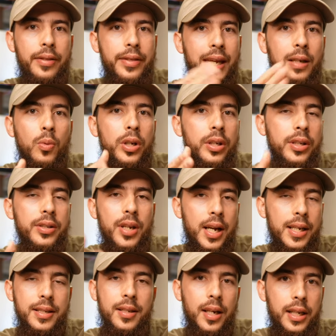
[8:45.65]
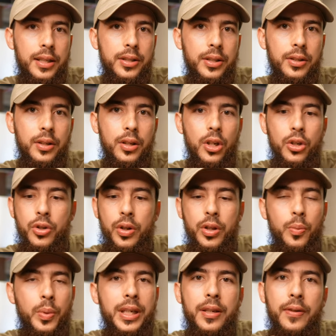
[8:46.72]
They want us isolated so
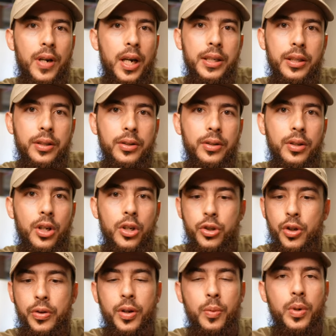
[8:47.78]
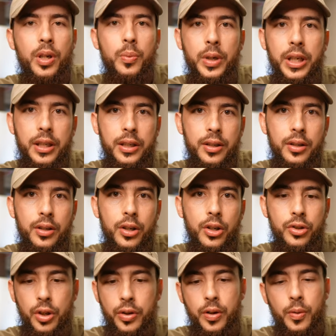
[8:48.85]
that we're divided, so that we're weak,
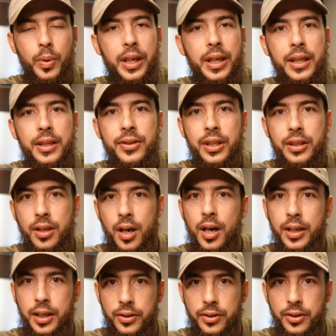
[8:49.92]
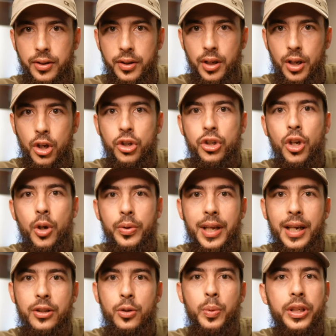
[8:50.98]
so that we're easy targets, so
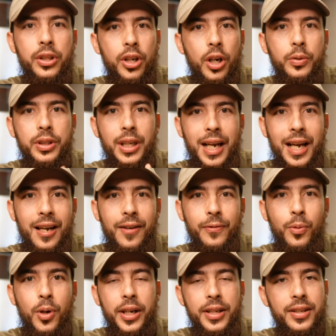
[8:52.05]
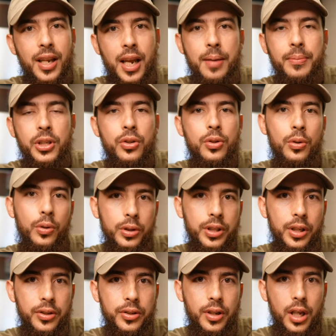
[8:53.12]
that we don't have what Islam has
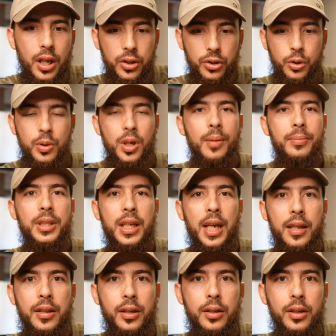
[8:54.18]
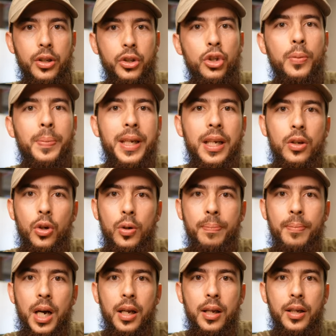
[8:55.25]
taught us to come together, to be an
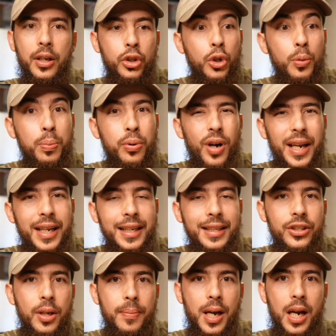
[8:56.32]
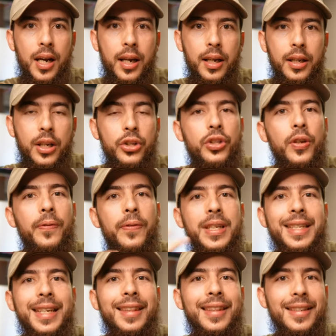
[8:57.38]
ummah, to pray in jama'ah, to
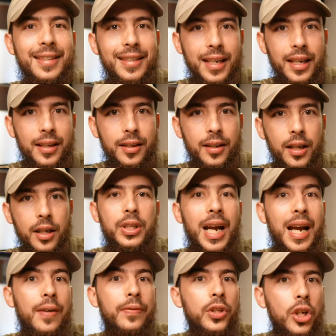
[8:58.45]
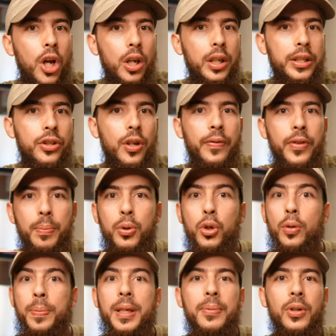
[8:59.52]
visit the sick, to have knowledge of the
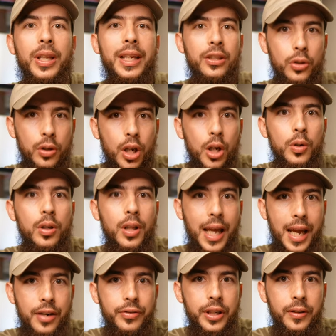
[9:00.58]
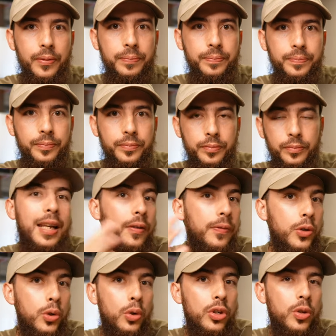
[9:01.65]
poor people in your local area. And
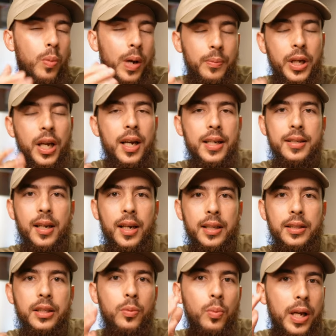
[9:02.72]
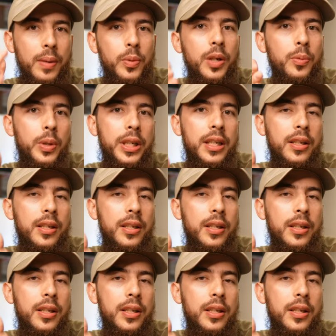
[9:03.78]
of course, when we're isolated, when we're